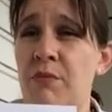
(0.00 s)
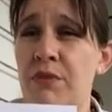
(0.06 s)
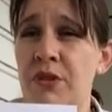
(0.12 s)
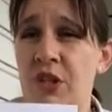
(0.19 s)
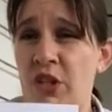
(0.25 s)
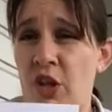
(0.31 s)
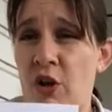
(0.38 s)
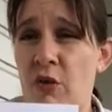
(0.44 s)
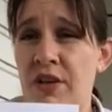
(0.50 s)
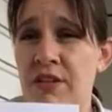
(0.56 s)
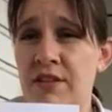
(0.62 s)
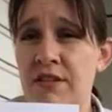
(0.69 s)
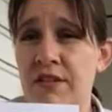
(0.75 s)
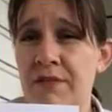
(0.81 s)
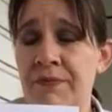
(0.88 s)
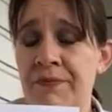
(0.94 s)
below
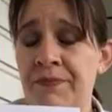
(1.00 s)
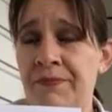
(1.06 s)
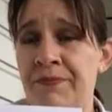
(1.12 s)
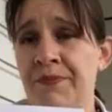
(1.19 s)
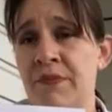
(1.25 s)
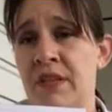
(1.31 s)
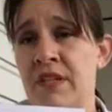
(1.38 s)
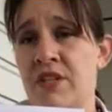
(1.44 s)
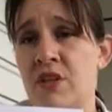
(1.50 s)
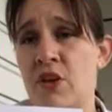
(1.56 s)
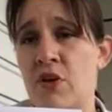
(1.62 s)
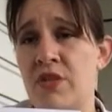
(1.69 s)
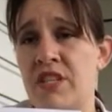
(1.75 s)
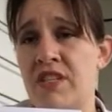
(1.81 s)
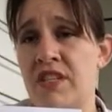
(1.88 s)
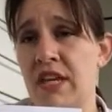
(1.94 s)
it. So
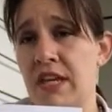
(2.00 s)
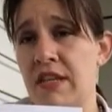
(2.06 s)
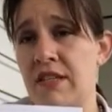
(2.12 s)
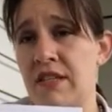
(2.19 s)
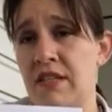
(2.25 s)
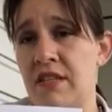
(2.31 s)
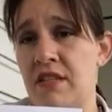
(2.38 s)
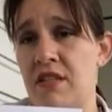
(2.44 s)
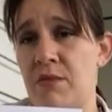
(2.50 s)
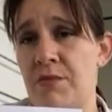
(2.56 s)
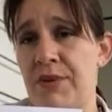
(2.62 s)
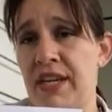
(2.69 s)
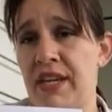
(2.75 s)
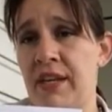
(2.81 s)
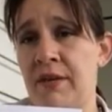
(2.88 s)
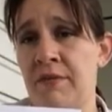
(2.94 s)
in this case, this is the
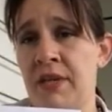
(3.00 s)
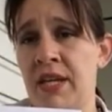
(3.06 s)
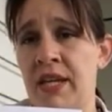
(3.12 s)
B,